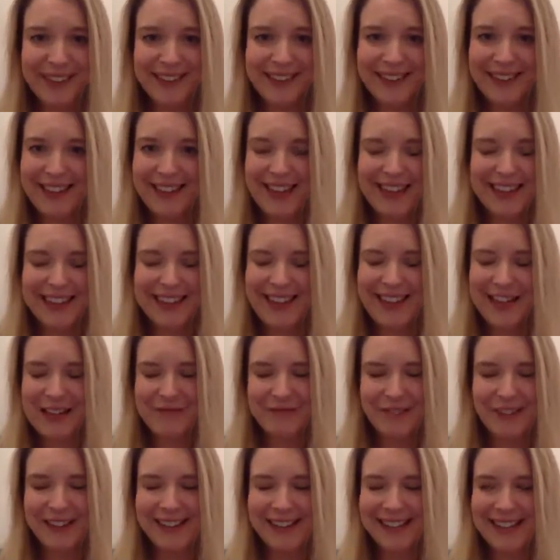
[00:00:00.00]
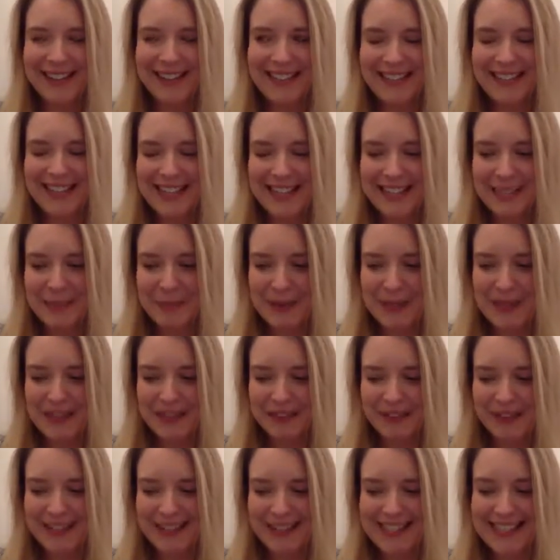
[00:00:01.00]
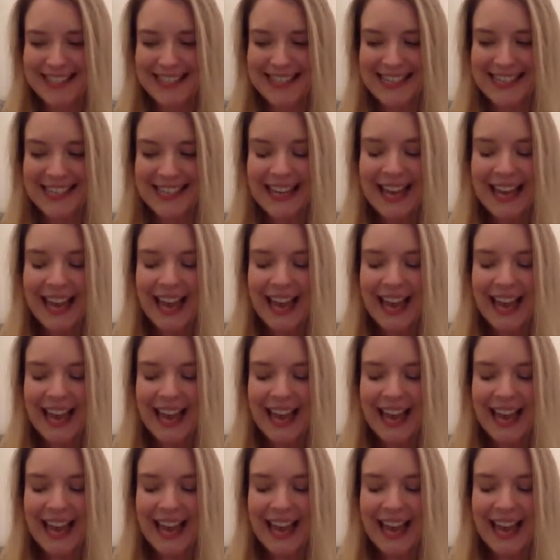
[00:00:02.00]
Like the invite list gets a bit crazy